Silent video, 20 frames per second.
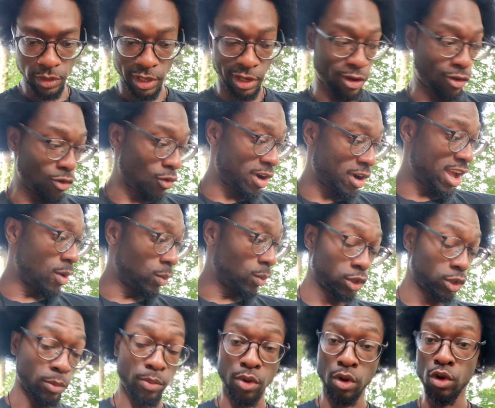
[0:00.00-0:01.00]
and ran
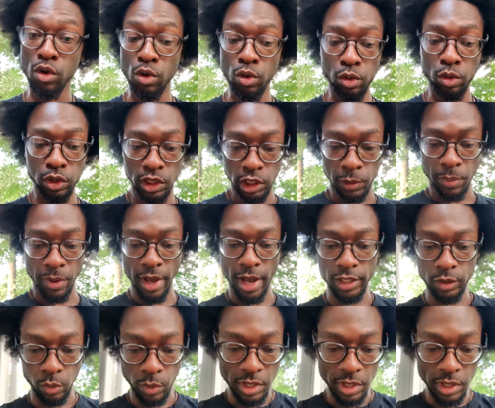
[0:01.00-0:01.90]
with the pros this past